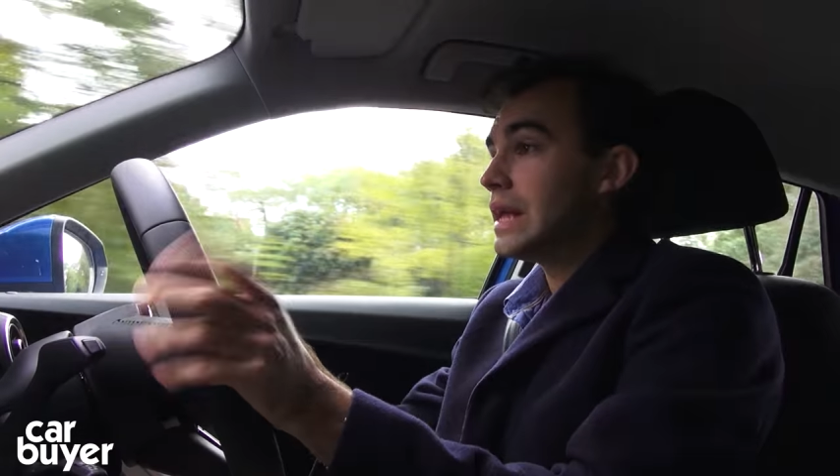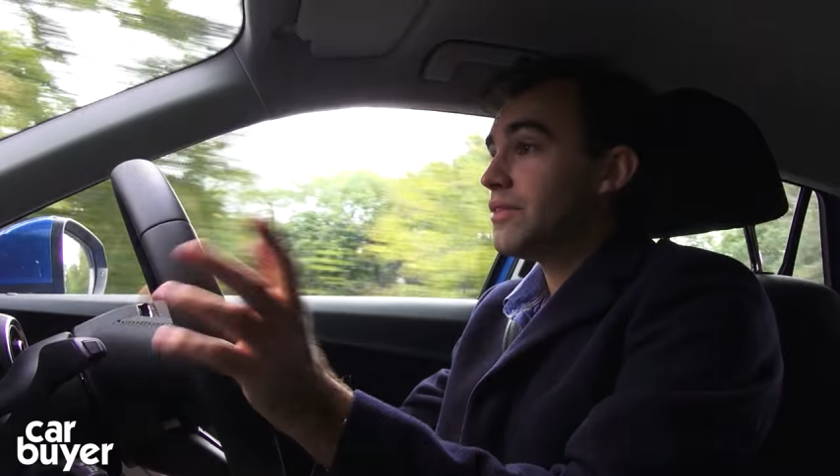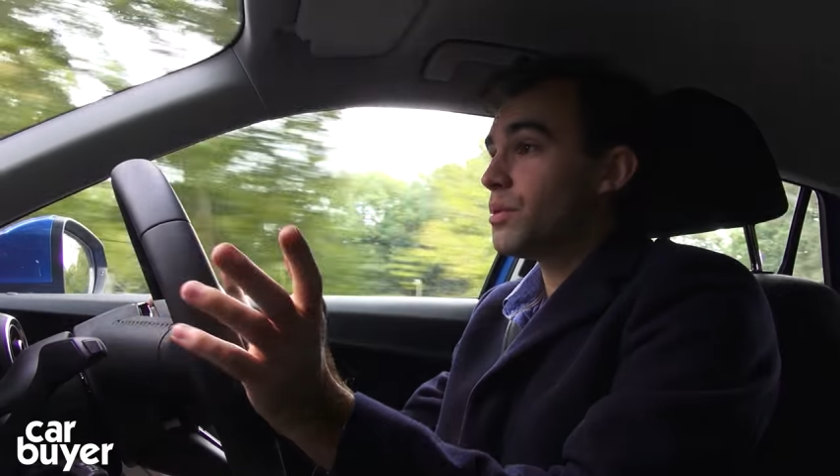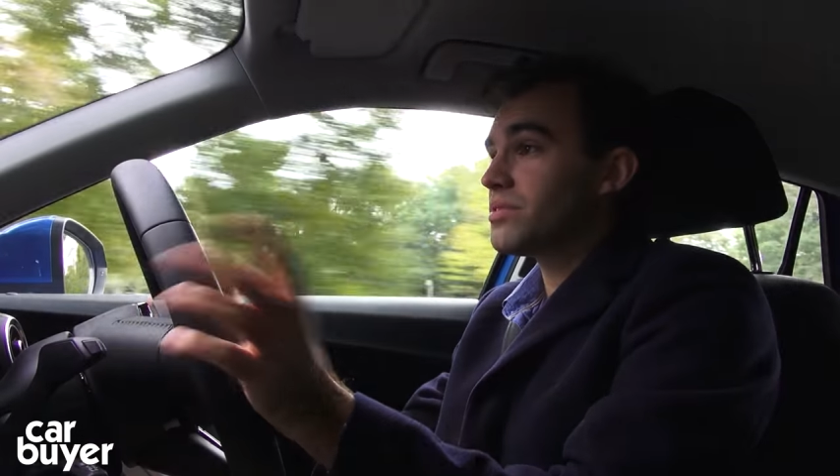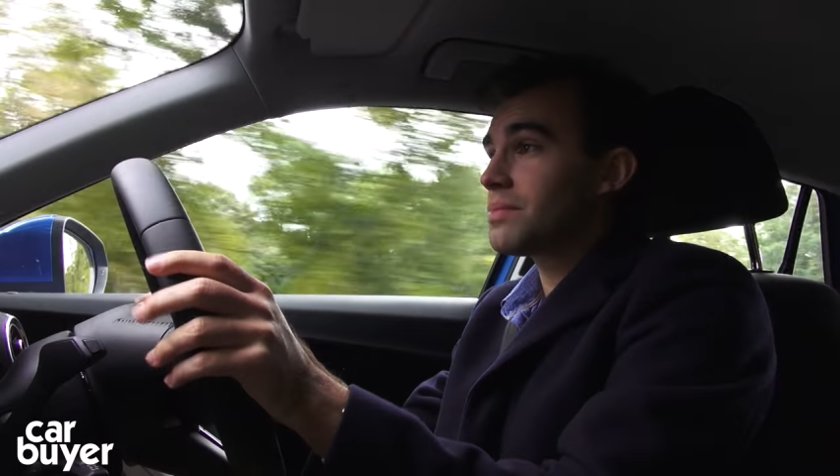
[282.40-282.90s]

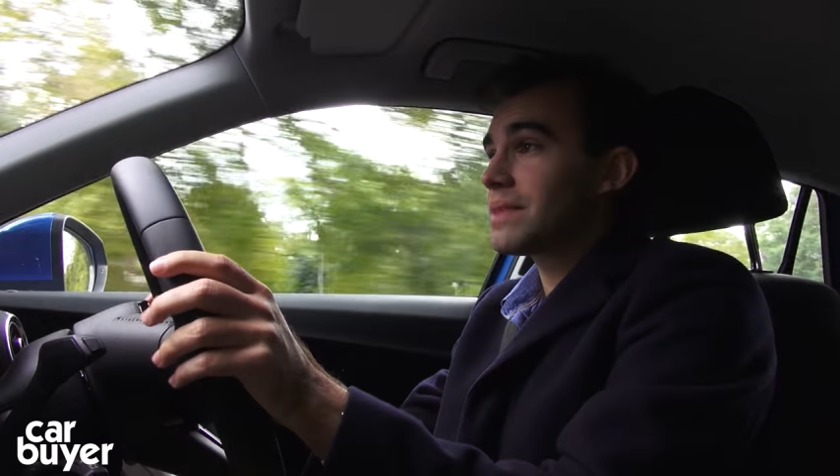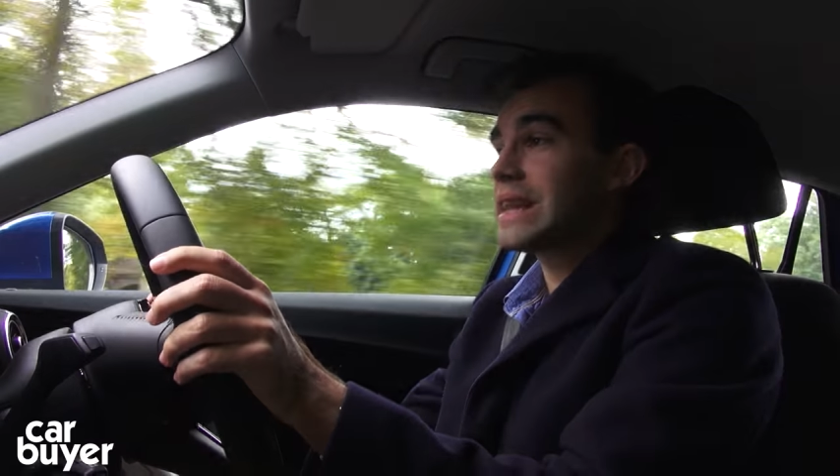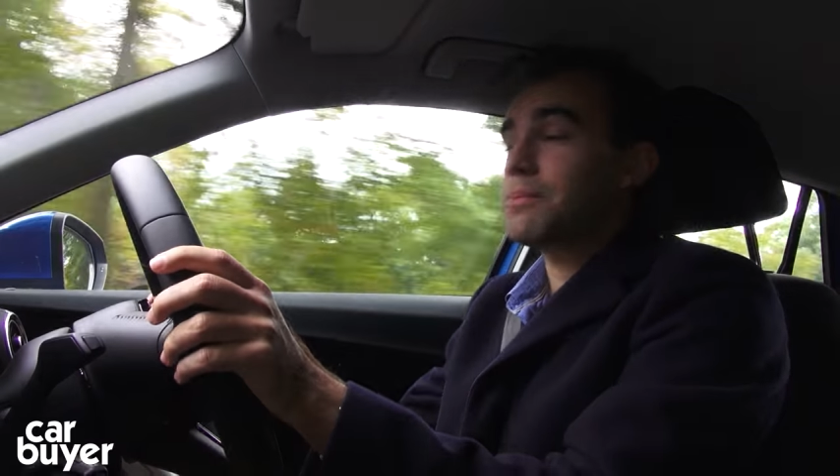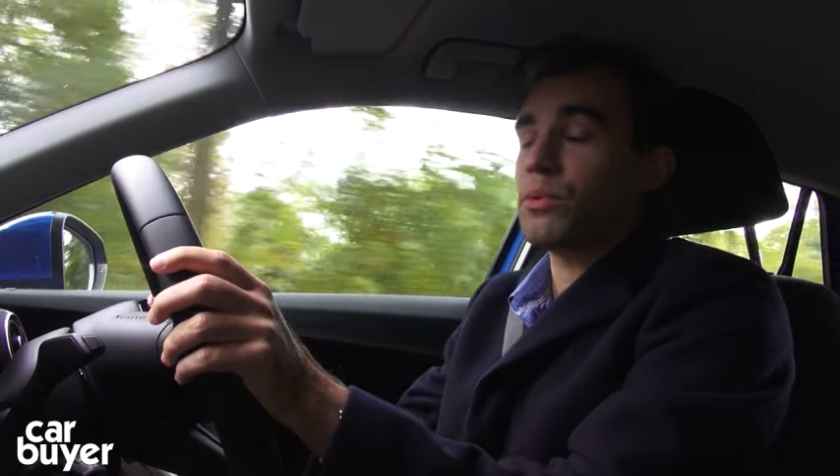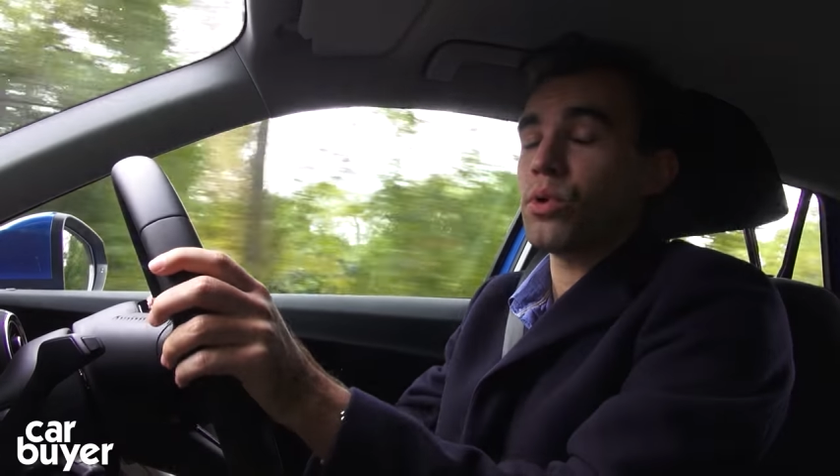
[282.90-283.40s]
If you want something
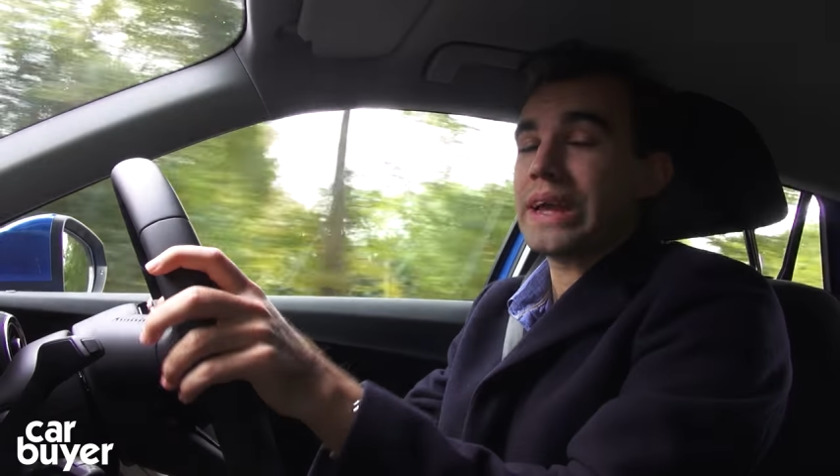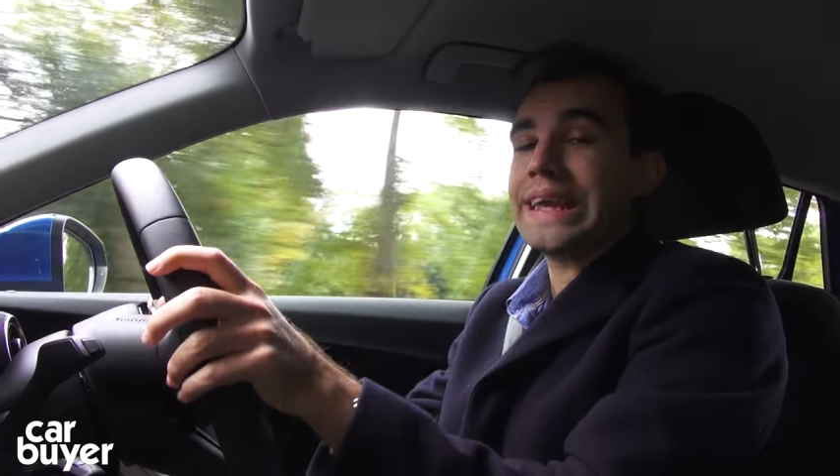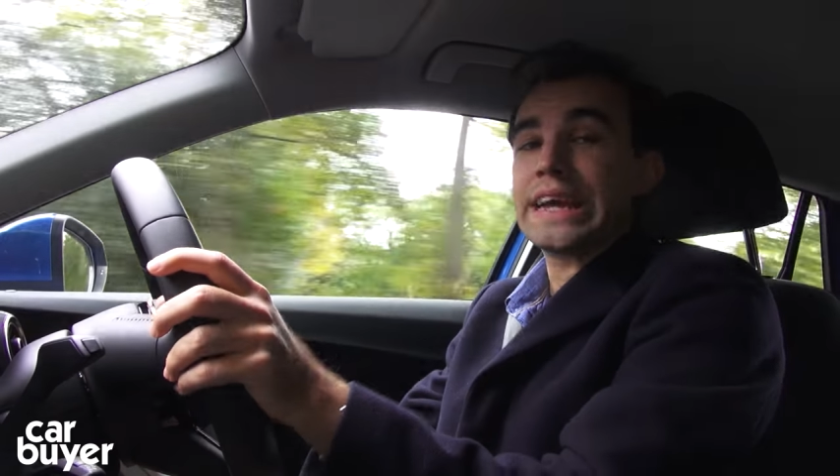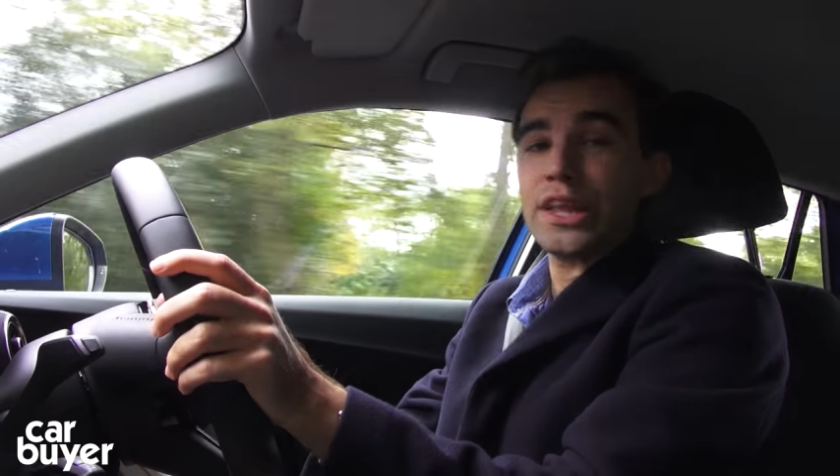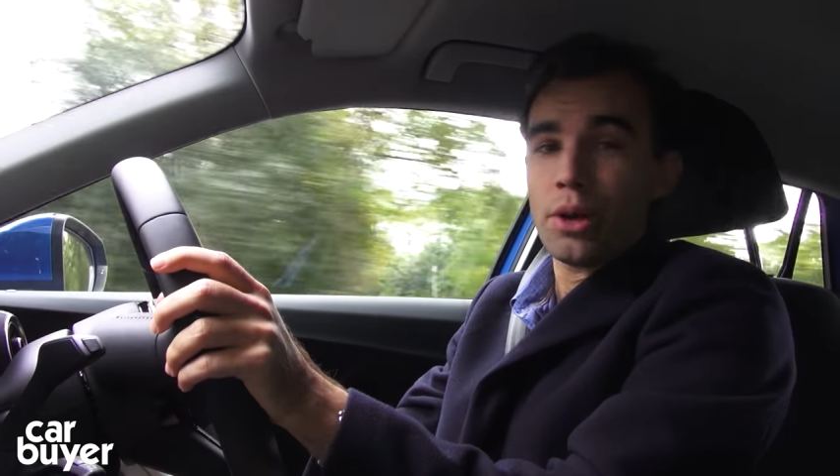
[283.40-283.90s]
a little bit more
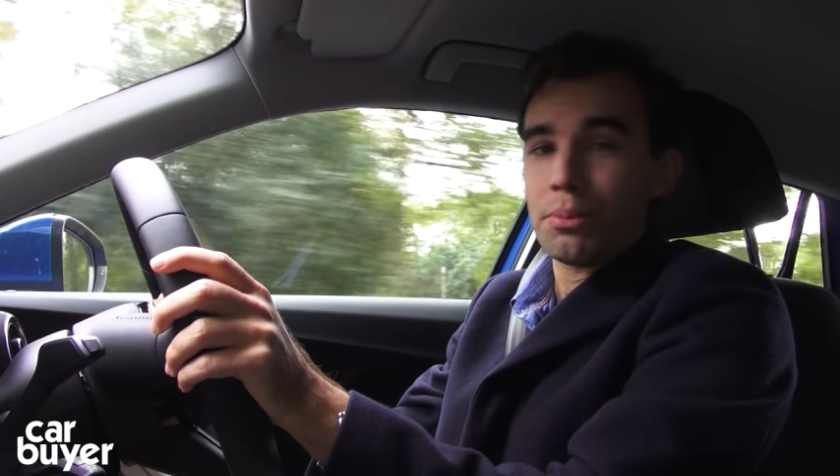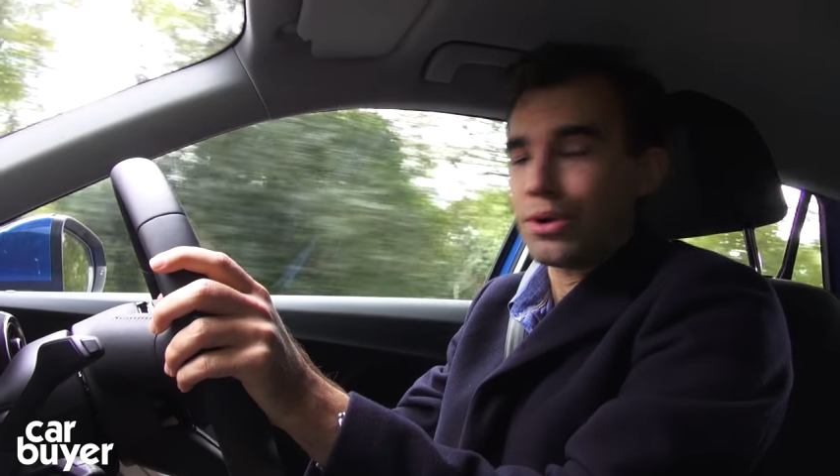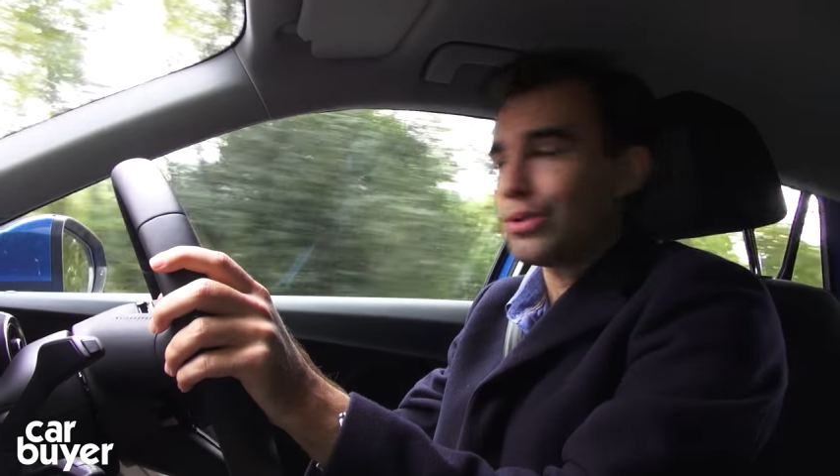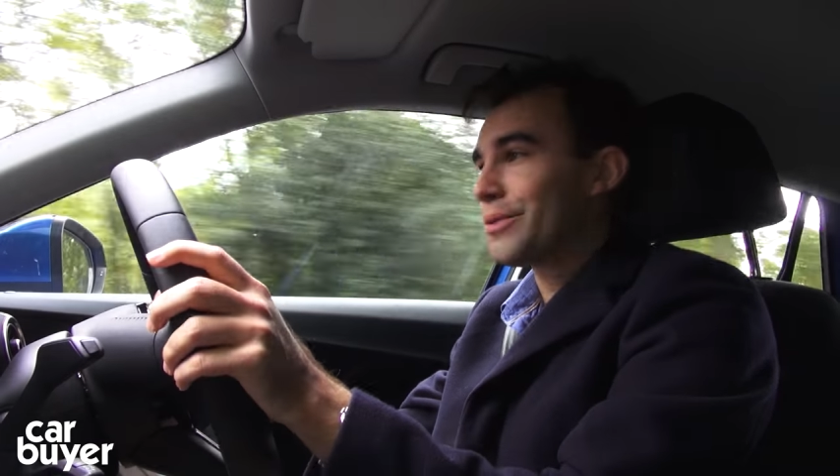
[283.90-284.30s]
economical